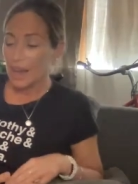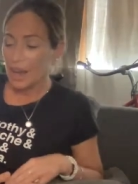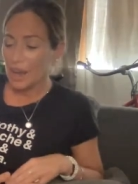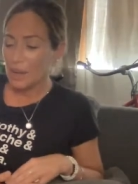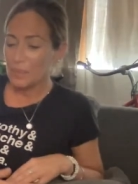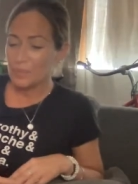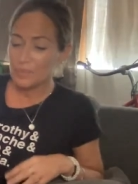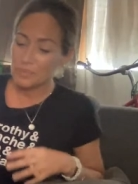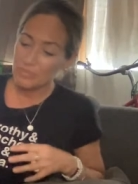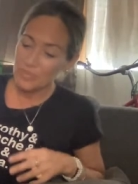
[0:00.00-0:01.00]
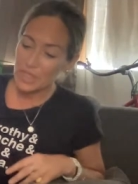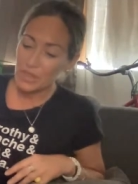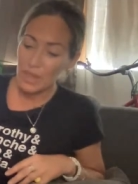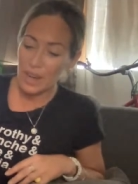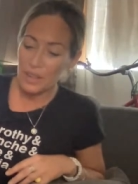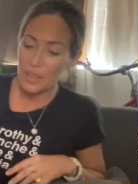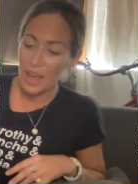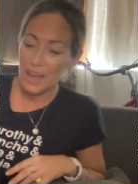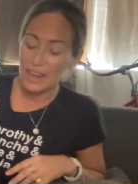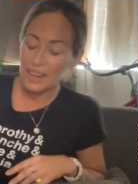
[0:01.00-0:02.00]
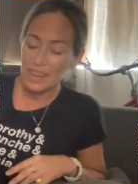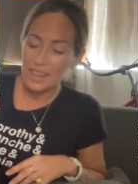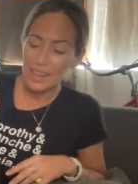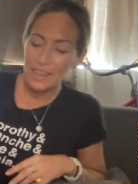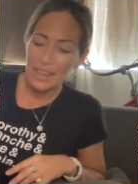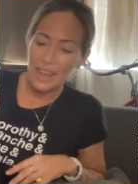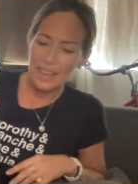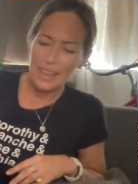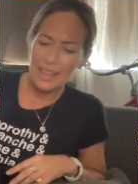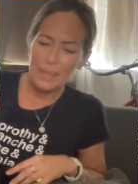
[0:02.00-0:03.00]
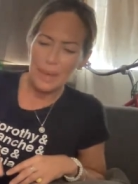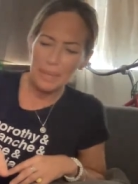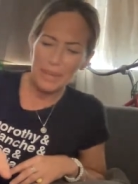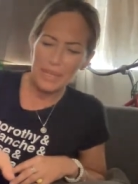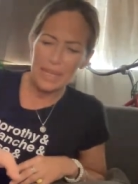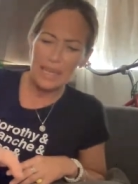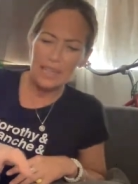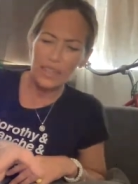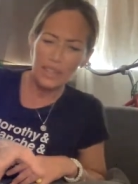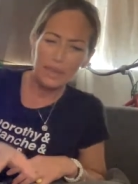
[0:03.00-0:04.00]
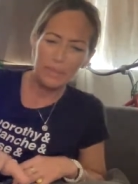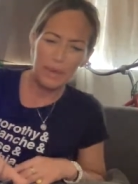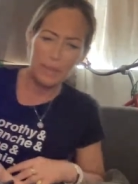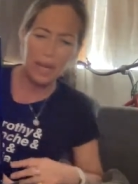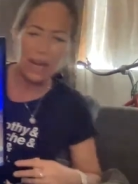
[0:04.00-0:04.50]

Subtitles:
So that on that. I think that might have been a tangent. Maybe